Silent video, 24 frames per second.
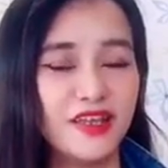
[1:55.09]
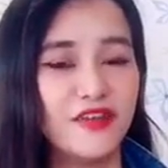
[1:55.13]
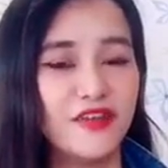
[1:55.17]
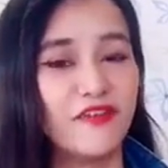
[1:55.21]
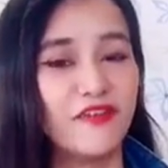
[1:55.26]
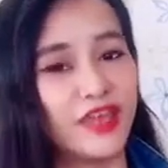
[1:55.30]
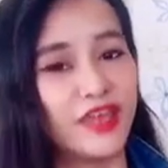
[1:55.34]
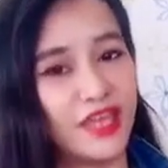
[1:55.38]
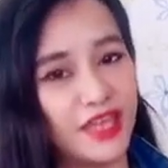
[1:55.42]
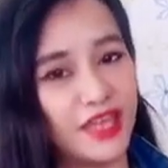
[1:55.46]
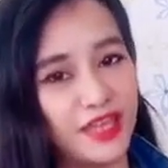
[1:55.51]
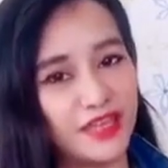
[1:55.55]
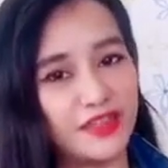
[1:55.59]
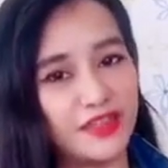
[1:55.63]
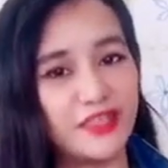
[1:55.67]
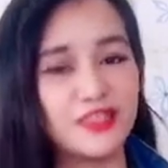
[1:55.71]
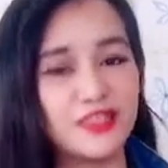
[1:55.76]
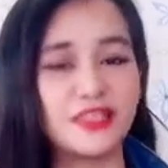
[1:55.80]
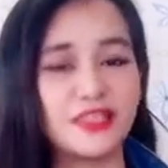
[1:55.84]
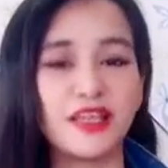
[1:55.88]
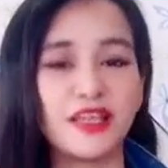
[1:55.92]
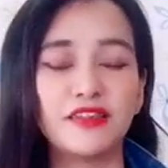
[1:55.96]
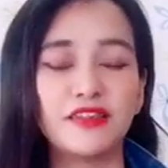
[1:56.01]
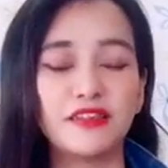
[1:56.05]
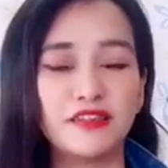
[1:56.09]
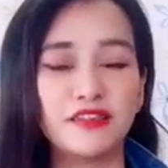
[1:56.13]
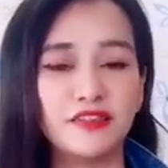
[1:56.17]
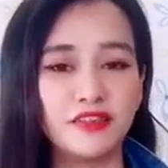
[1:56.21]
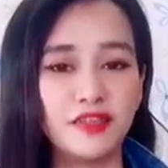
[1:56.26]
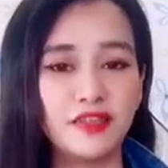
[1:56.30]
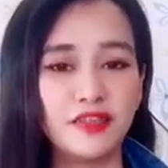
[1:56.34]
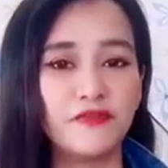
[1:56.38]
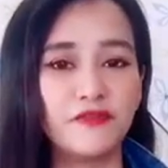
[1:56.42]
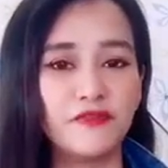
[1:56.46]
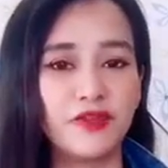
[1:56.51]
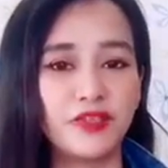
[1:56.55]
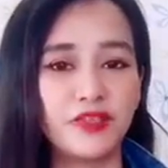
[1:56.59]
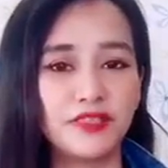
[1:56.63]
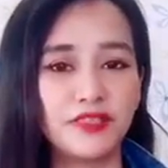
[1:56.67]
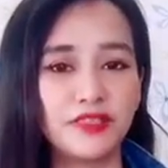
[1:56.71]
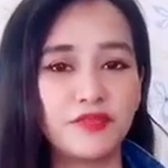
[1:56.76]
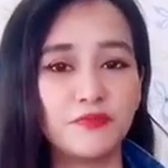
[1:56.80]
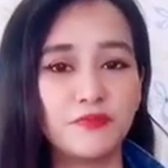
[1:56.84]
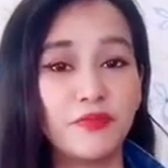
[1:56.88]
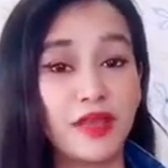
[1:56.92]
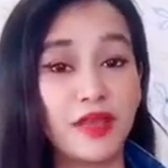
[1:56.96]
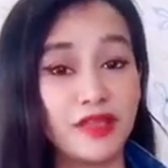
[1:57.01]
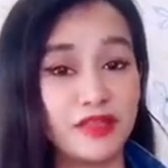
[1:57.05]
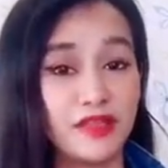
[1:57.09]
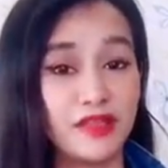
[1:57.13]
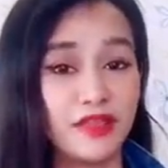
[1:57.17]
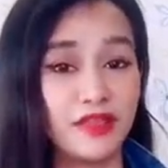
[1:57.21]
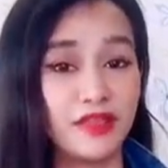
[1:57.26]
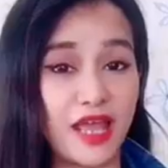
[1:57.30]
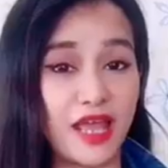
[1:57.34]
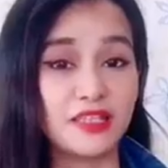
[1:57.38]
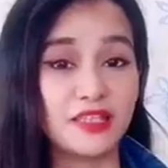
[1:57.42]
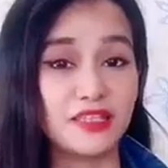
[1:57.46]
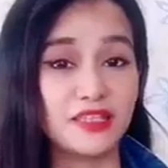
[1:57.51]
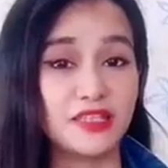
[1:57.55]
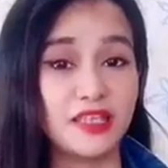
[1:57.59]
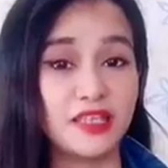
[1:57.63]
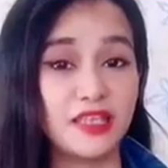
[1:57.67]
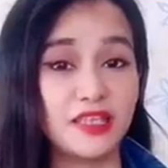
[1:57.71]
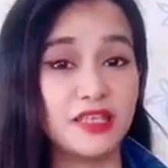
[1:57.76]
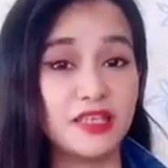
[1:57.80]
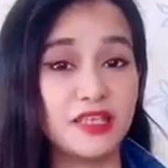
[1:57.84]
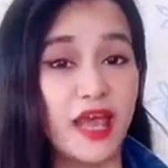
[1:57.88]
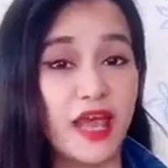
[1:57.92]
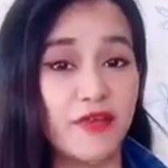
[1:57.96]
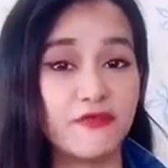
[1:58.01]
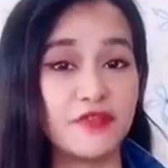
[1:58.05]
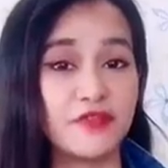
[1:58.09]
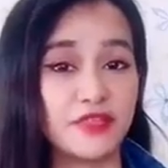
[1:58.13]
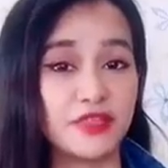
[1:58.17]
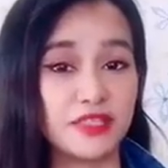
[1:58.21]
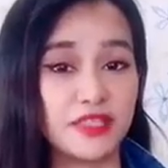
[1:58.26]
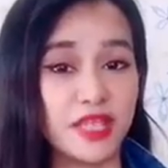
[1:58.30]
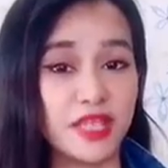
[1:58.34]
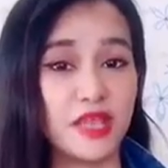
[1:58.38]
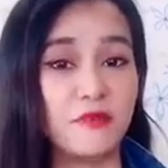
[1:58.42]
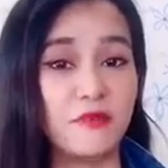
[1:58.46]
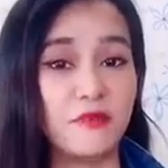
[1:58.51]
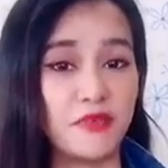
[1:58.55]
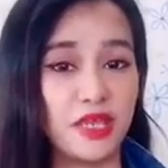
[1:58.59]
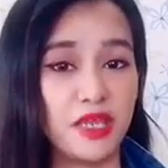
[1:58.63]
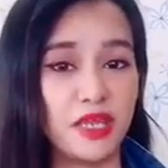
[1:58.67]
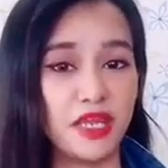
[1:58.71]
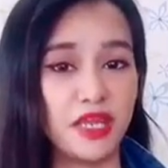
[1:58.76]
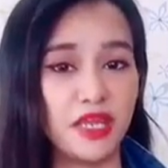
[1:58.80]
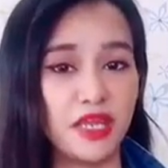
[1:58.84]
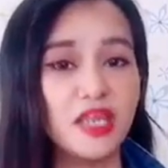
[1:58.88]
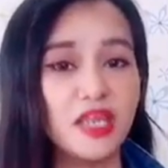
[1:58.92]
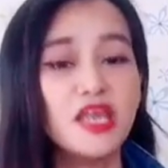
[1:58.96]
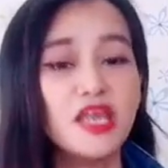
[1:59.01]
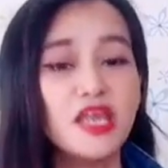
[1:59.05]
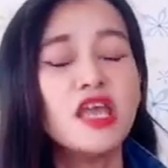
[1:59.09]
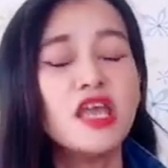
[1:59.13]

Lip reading: Okay, these are the difference, but actually it have the same meaning.